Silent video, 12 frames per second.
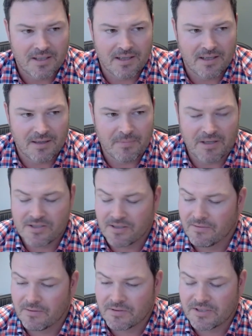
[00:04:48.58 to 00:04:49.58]
And I'm not
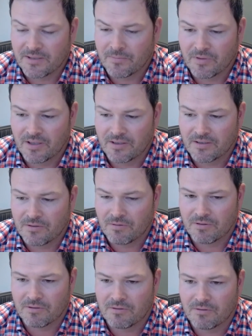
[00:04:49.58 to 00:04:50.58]
sure I've ever seen them run
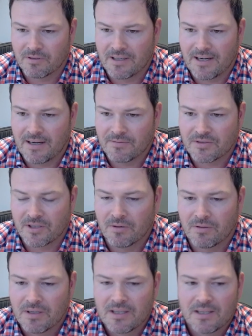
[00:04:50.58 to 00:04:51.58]
quarter, quarter, half.
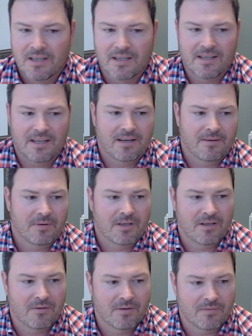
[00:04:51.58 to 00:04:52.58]
So again,
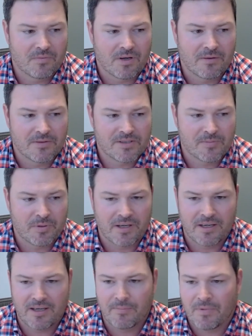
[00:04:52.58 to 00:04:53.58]
you know, obviously
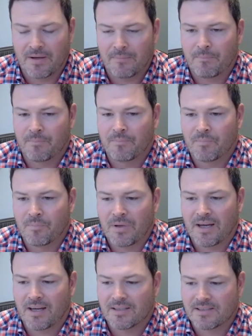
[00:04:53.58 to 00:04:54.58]
playing a, a
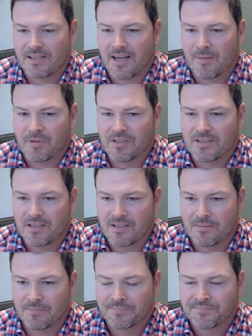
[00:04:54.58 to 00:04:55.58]
pass happy
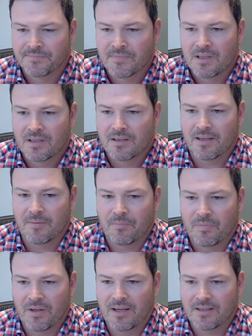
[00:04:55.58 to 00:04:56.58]
team,
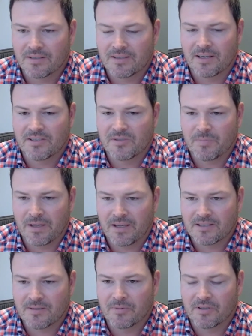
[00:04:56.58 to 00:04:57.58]
they they had to
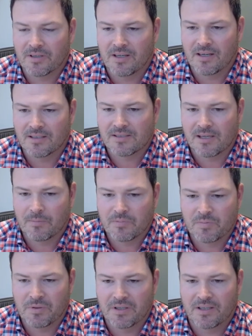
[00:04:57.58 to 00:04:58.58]
expand some of their
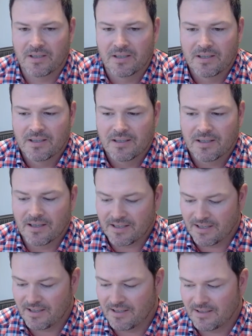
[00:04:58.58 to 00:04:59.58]
concepts. But
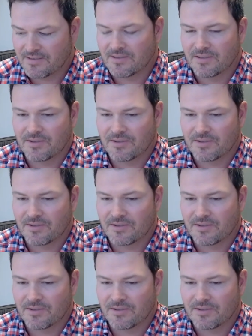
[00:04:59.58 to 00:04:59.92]
again, that's